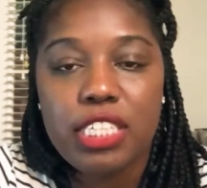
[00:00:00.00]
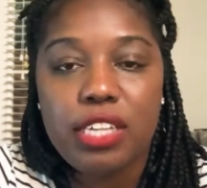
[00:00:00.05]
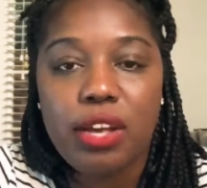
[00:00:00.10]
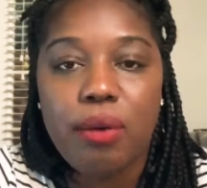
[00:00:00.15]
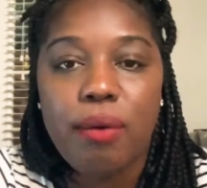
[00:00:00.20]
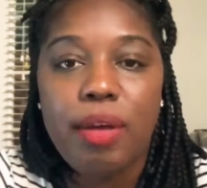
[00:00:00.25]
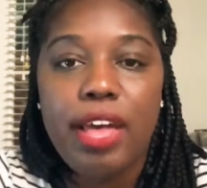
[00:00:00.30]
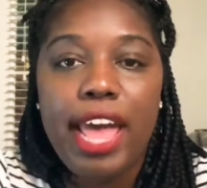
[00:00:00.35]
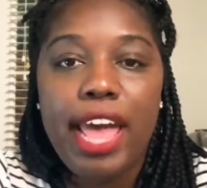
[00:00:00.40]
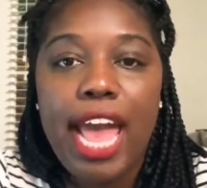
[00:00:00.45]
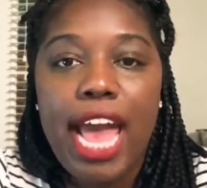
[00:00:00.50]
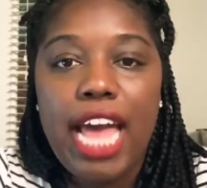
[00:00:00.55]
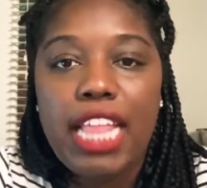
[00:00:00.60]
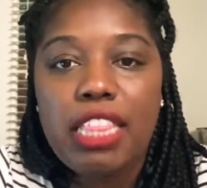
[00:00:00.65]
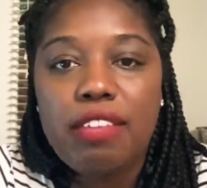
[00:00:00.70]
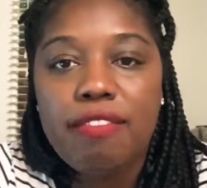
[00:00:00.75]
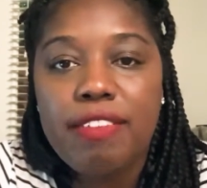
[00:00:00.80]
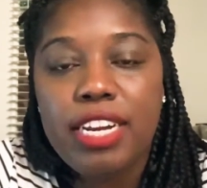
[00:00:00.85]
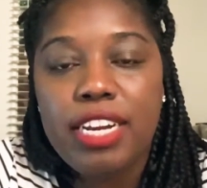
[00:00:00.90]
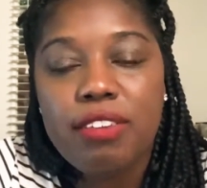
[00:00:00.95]
So at
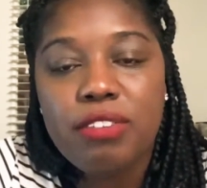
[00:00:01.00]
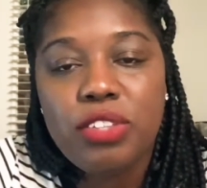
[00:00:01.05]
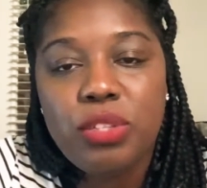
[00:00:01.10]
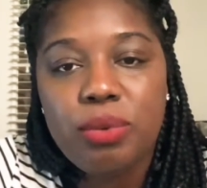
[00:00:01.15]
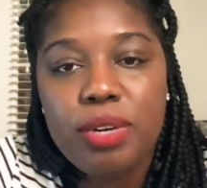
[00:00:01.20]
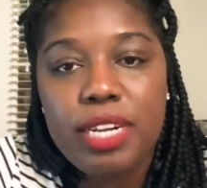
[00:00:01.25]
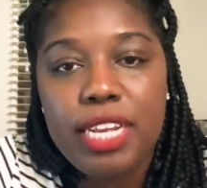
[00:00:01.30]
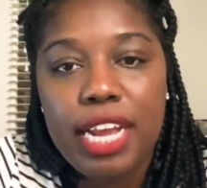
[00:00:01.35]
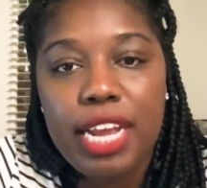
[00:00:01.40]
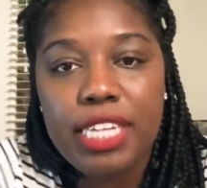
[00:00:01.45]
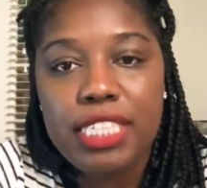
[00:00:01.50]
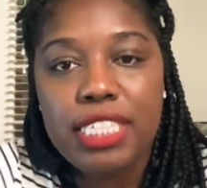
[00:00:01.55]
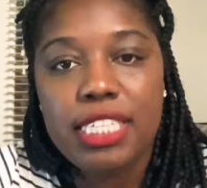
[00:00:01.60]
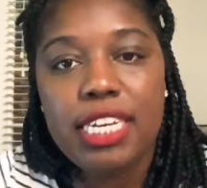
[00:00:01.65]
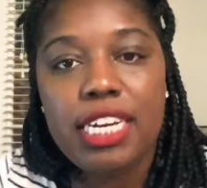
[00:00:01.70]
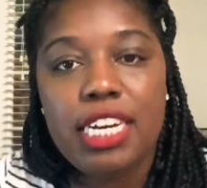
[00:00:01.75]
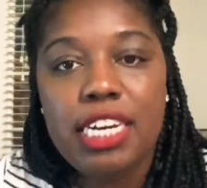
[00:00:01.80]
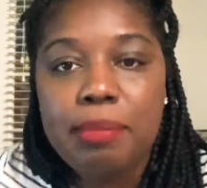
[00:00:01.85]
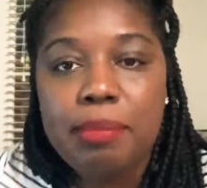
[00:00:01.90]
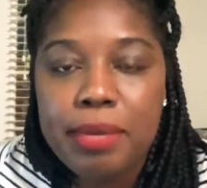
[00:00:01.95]
the end of
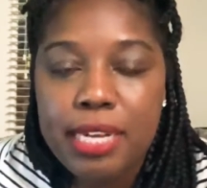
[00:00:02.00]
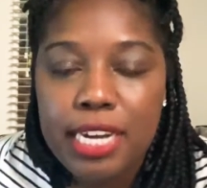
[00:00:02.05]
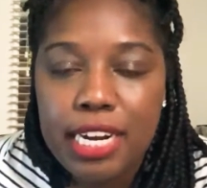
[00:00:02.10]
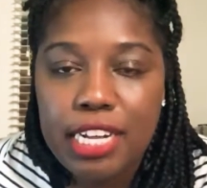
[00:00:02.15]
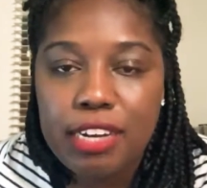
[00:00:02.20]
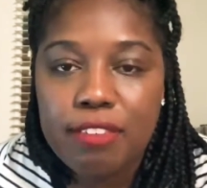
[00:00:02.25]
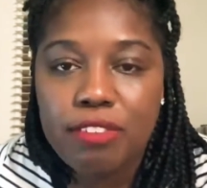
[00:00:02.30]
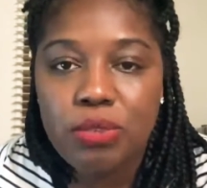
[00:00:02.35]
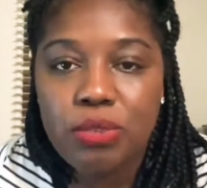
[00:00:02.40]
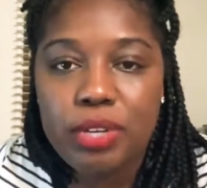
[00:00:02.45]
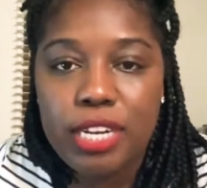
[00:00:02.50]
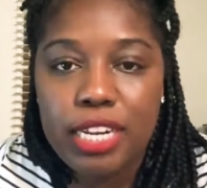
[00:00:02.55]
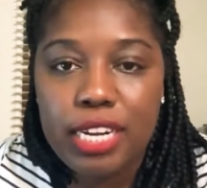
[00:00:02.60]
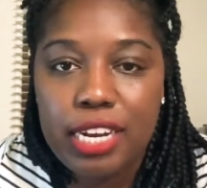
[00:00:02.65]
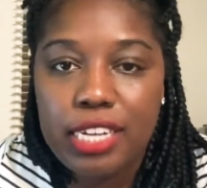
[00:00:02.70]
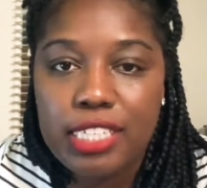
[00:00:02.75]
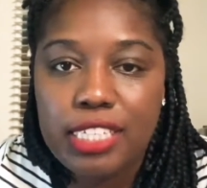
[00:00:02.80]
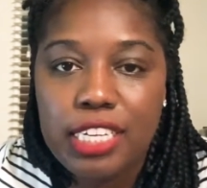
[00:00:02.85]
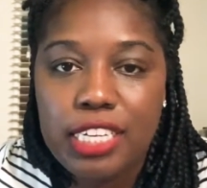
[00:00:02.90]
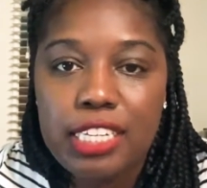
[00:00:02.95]
2018, beginning of
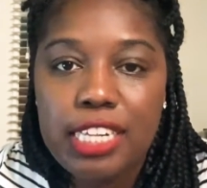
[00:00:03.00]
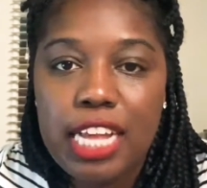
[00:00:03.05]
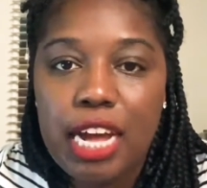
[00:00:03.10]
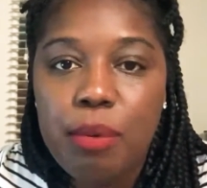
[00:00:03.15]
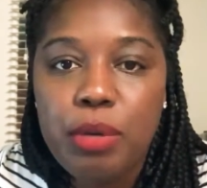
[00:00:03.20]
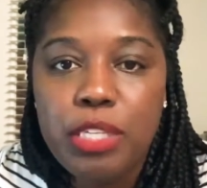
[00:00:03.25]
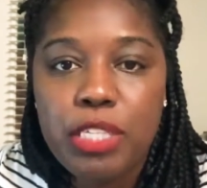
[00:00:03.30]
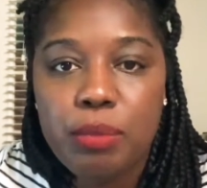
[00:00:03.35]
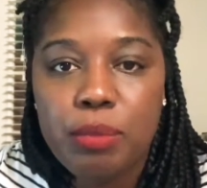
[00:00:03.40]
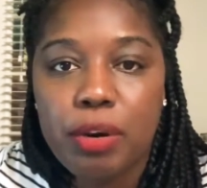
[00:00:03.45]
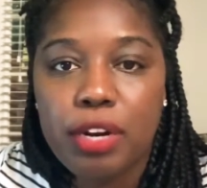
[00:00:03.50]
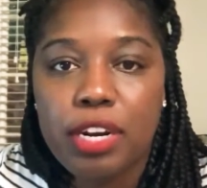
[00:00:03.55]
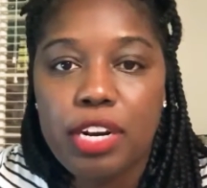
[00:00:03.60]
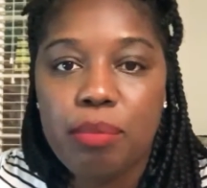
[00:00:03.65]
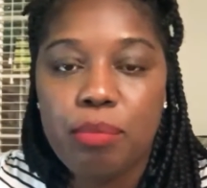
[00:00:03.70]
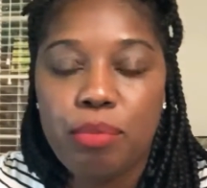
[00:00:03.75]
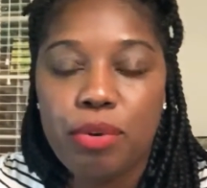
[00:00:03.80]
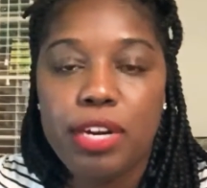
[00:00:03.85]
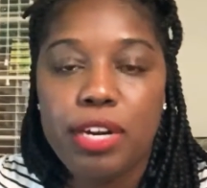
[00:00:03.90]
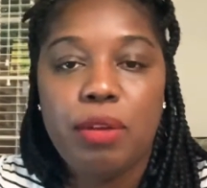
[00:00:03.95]
2019, that was
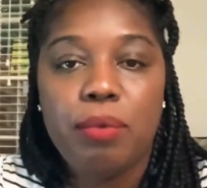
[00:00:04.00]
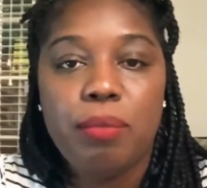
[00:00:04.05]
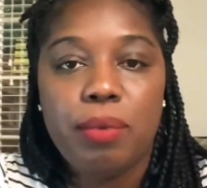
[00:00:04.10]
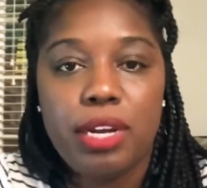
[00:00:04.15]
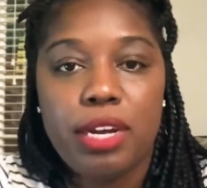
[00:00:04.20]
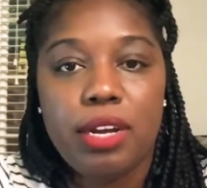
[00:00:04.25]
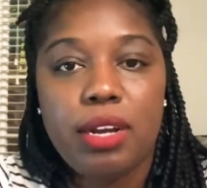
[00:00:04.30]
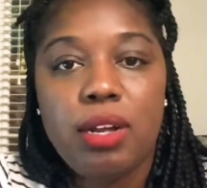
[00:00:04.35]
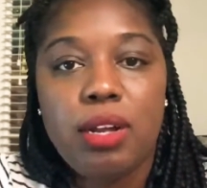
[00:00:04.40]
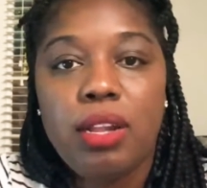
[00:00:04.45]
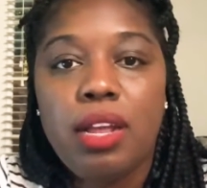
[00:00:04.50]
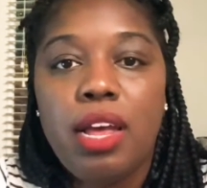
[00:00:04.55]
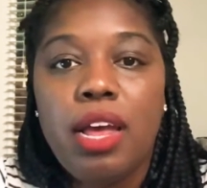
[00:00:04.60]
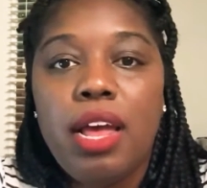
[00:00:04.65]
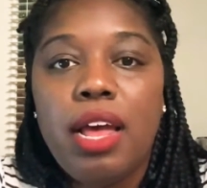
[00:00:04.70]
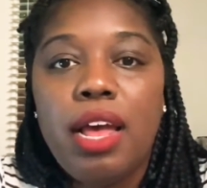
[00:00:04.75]
working pretty well.